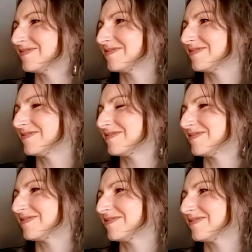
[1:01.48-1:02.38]

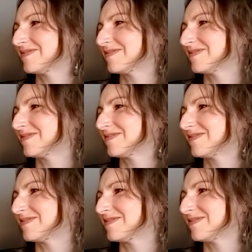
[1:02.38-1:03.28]

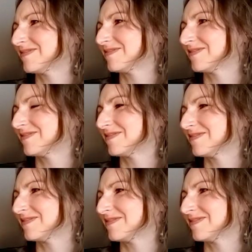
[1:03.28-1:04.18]

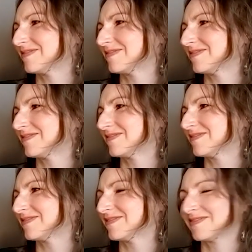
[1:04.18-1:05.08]

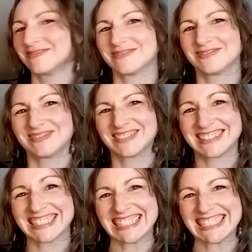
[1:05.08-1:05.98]

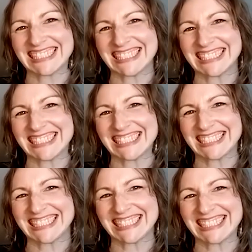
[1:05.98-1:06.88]

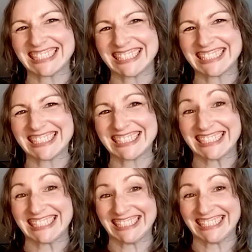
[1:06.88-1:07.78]

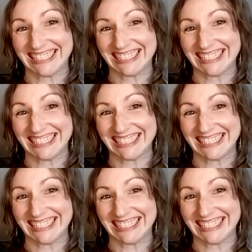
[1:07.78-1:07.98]
(silent)